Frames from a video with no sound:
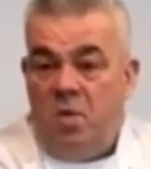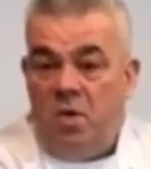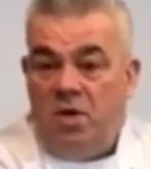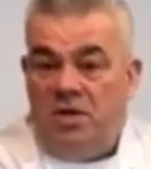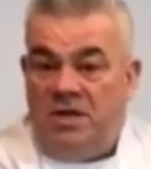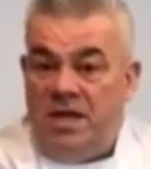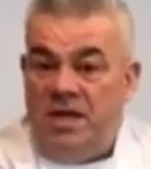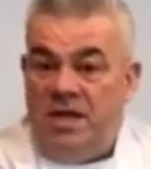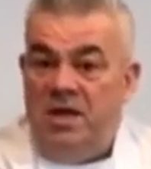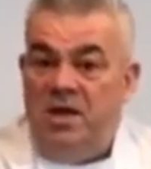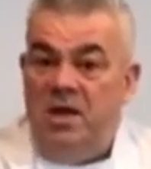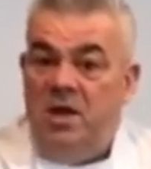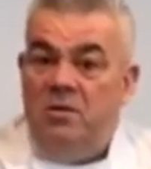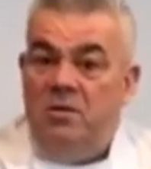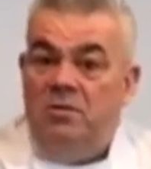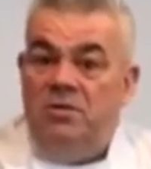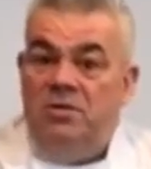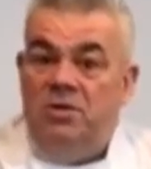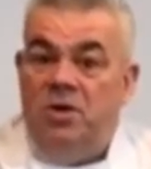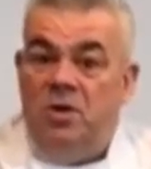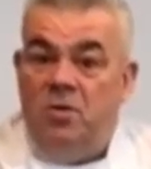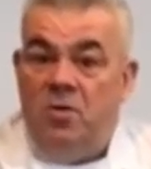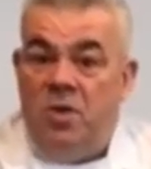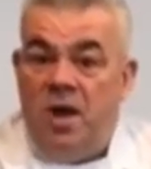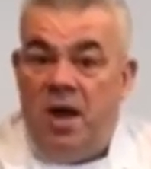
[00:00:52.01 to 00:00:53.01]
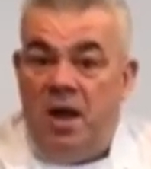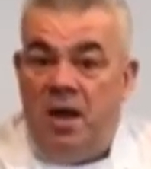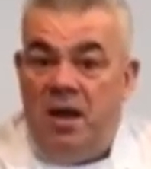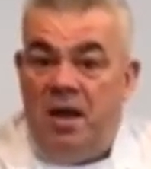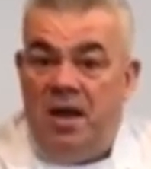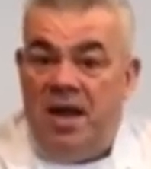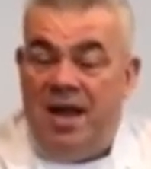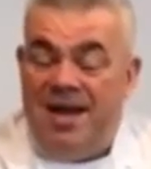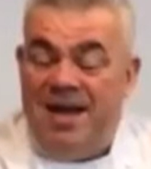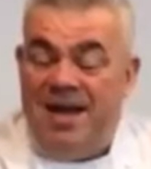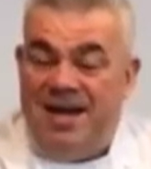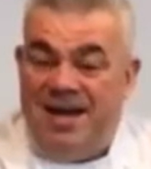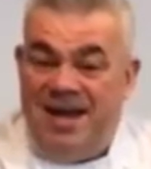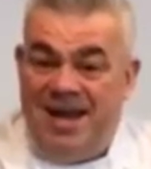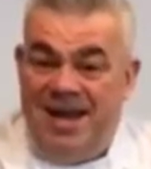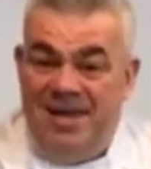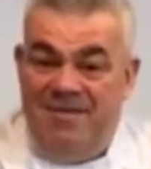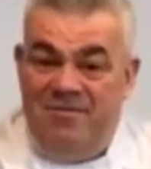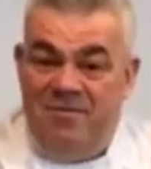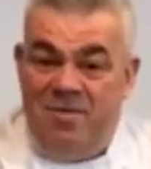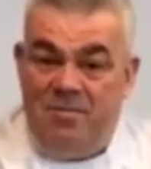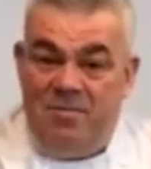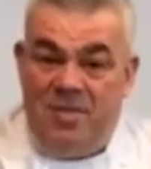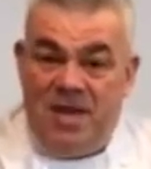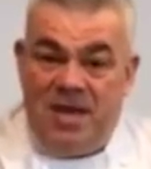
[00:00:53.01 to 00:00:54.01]
what didn't go so well, and
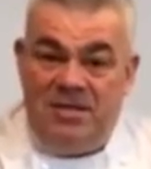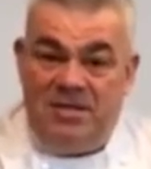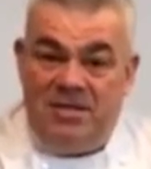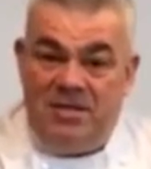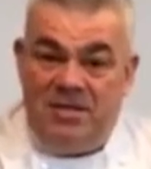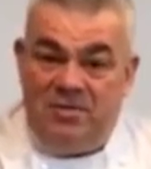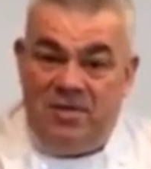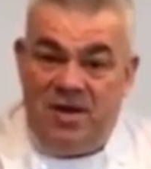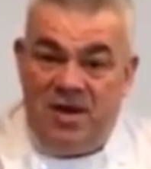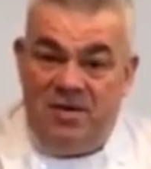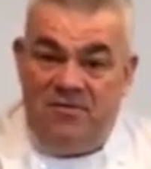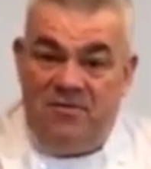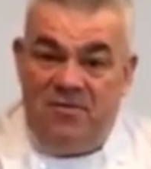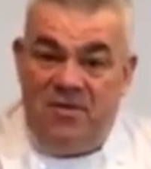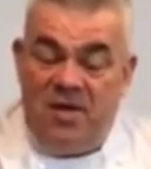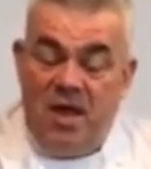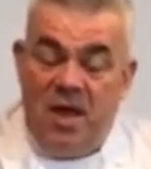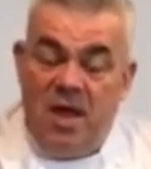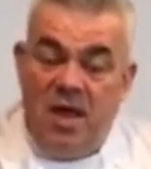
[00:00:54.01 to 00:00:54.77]
even better if.